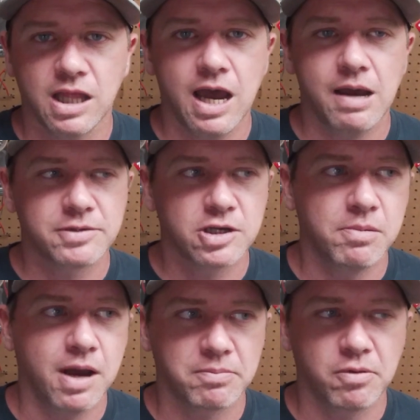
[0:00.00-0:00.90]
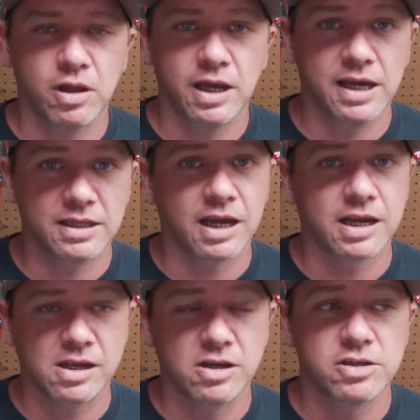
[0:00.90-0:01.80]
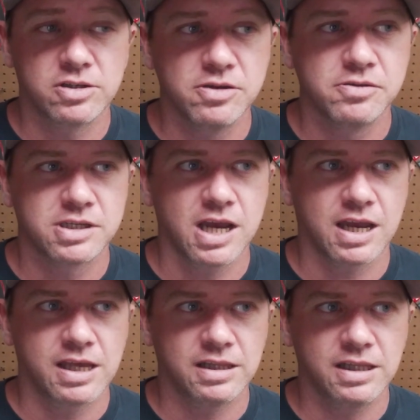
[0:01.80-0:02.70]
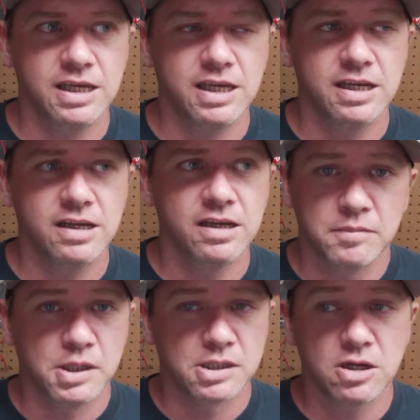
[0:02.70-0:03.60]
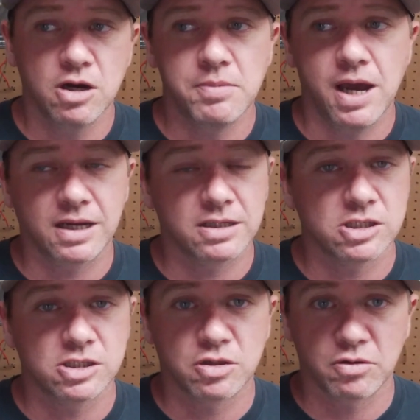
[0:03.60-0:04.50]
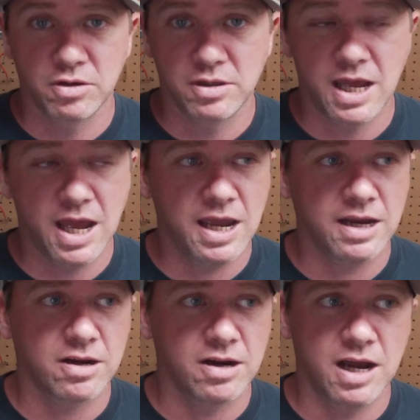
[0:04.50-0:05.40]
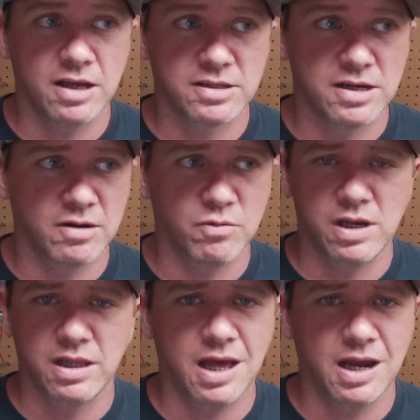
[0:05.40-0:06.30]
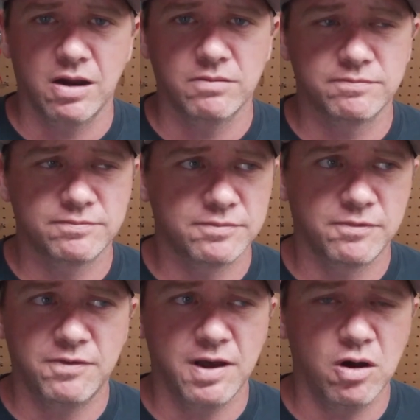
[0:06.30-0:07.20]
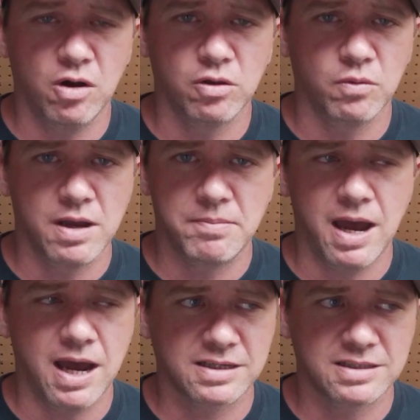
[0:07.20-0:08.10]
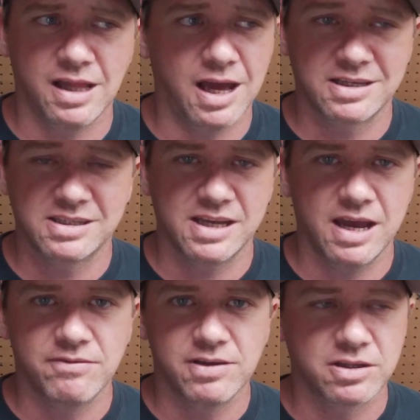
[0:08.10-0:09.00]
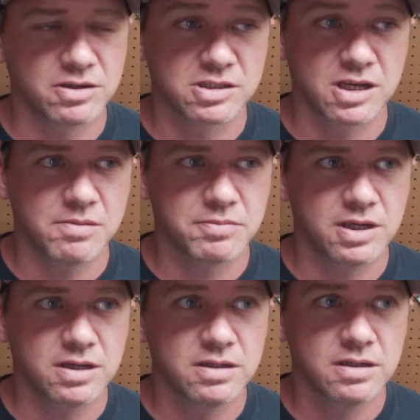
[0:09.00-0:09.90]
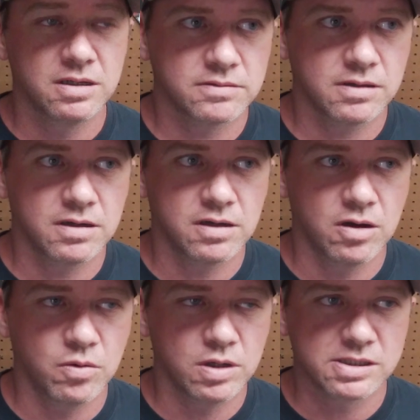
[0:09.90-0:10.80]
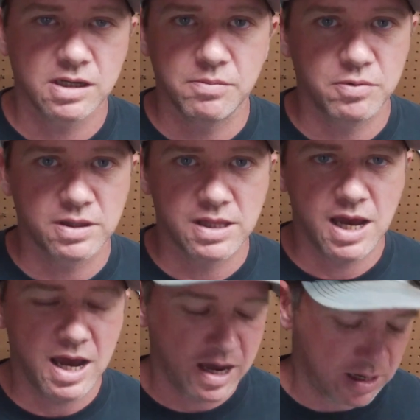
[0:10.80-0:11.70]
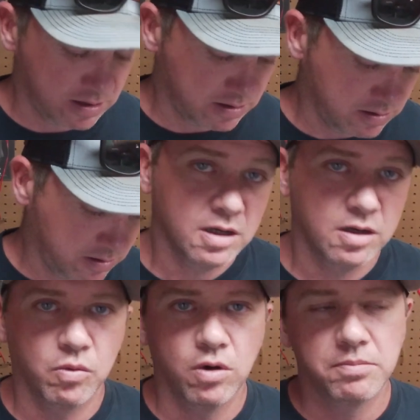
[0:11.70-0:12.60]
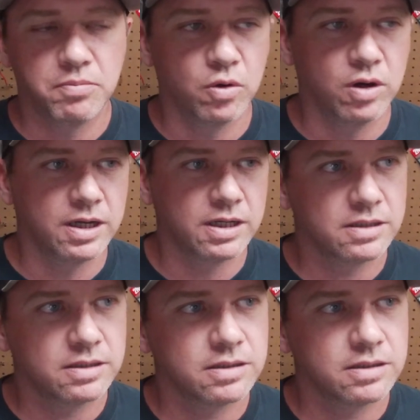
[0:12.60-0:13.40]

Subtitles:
lap, Tomac probably had like a good 2-second lead, but Tomac just threw the anchor out there and went like, fell all the way back to like 7th or something. I don't know what's up with that. At one point,